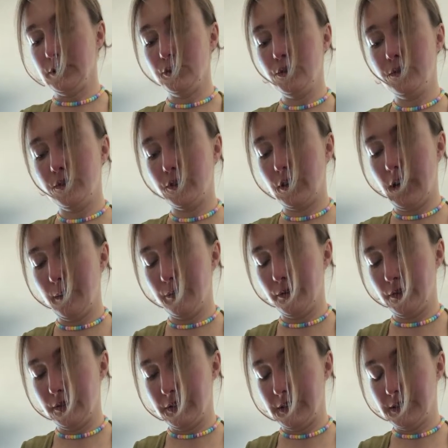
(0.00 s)
2
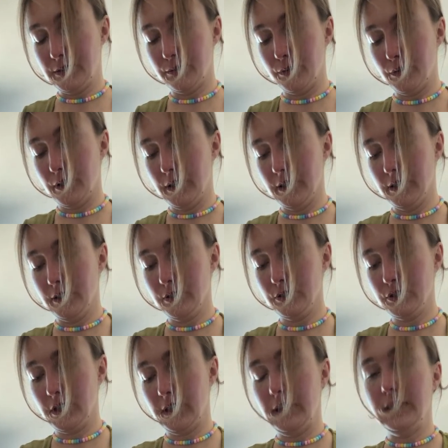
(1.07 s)
vocabularies for
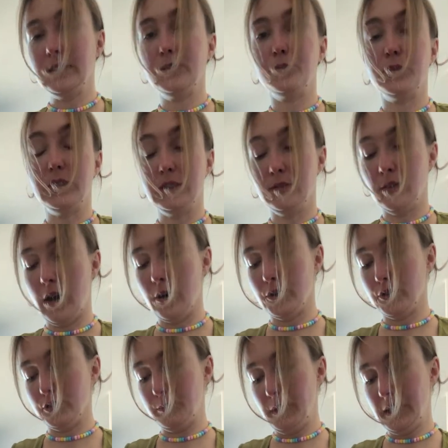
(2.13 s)
Chinese, one how to
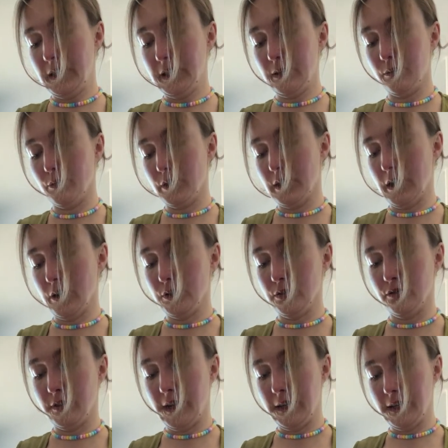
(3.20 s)
speak it and one how to
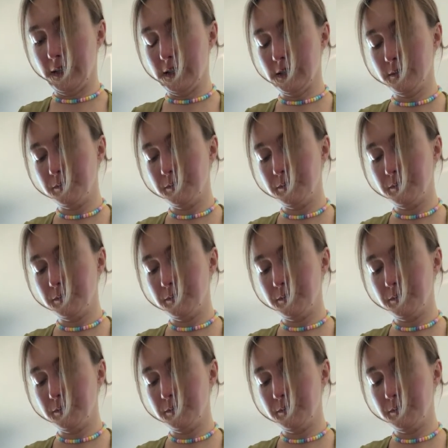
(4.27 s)
write it.